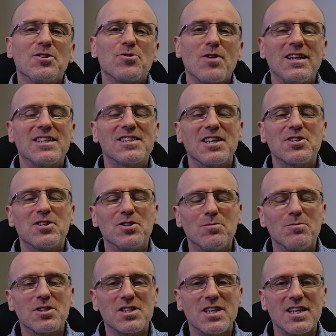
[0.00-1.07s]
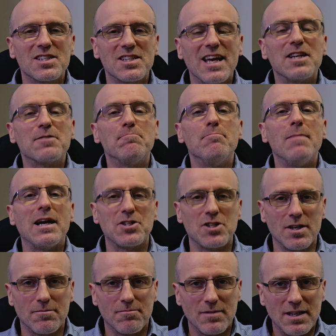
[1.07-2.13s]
Training session number 6 is Measure.